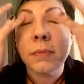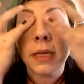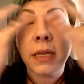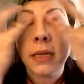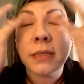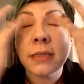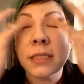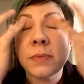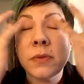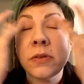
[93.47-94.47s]
Make it nice and
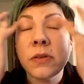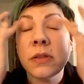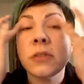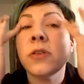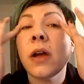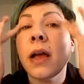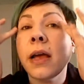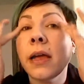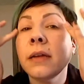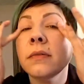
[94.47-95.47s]
smooth and
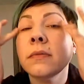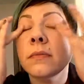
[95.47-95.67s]
dry.